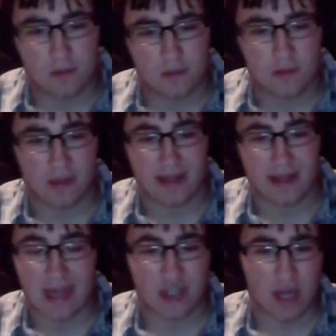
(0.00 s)
and
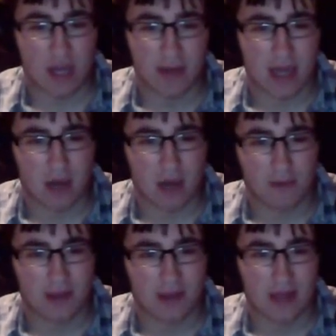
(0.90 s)
that shot me down,
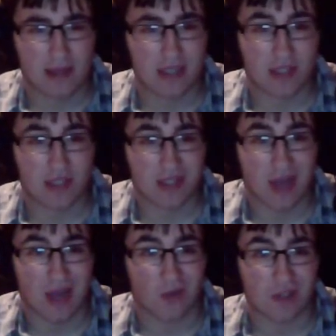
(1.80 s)
but then things just
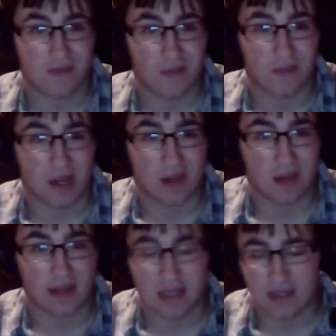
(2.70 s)
got worse from there.
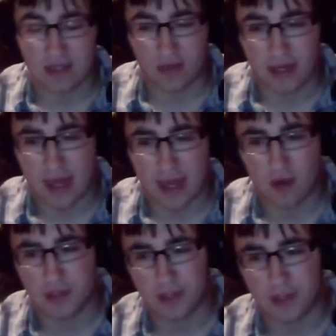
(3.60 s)
Things went
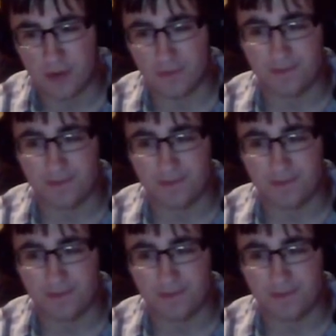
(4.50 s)
down to